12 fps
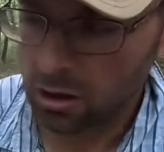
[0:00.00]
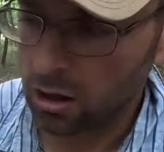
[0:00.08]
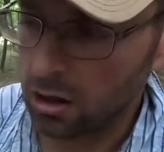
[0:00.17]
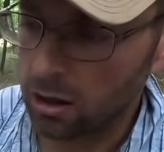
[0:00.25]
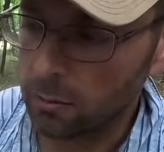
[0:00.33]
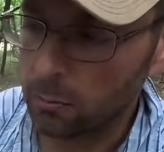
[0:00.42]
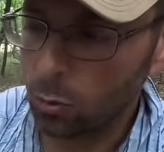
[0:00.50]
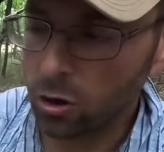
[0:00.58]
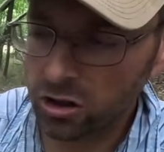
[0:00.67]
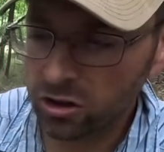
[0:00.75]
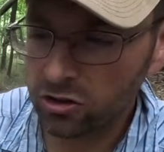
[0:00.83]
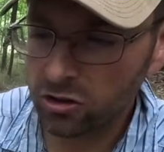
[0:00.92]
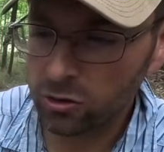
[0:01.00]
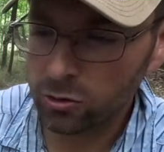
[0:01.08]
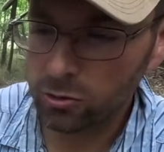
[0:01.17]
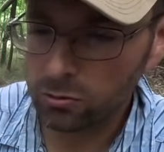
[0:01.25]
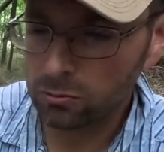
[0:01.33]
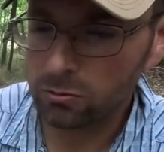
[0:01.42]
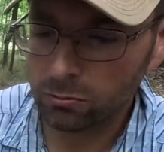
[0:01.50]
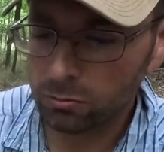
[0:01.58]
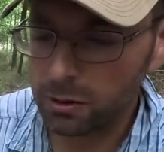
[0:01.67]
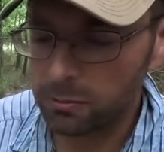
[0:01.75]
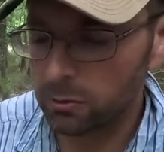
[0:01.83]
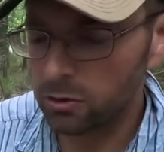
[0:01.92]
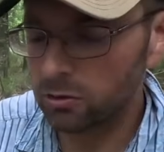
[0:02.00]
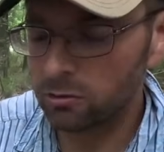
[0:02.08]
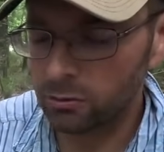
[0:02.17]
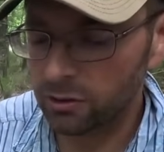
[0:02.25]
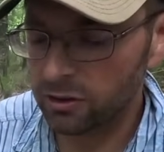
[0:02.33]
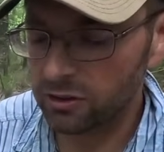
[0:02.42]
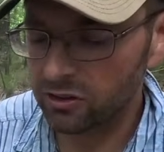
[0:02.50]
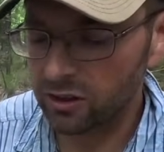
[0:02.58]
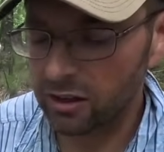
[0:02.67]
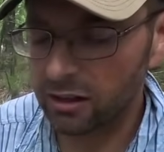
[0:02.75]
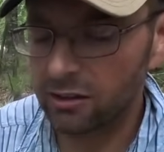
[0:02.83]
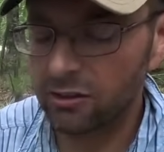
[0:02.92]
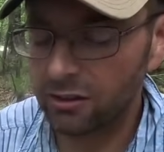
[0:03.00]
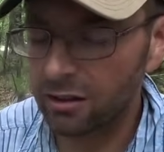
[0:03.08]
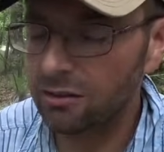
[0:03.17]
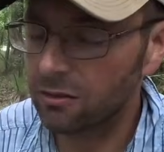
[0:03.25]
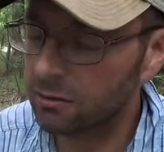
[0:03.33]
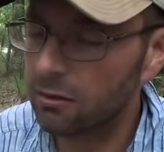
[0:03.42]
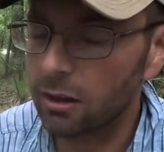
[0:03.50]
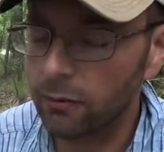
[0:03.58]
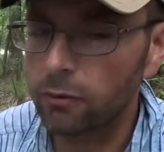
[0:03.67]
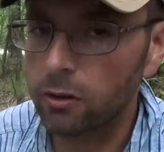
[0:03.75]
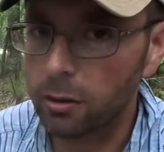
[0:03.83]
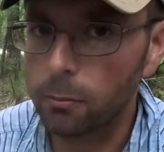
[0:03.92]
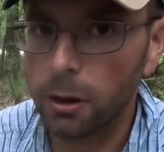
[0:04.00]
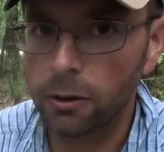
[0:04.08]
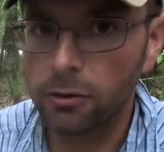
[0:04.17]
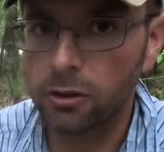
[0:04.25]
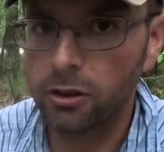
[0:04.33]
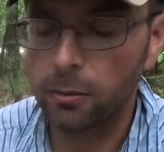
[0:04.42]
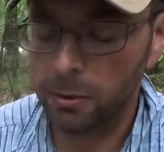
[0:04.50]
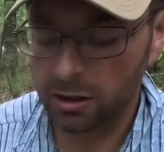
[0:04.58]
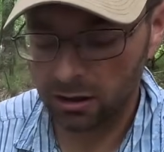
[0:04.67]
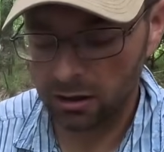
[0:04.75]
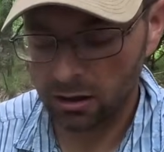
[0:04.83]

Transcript: 1 to 2 people with this size, that's definitely about the limit.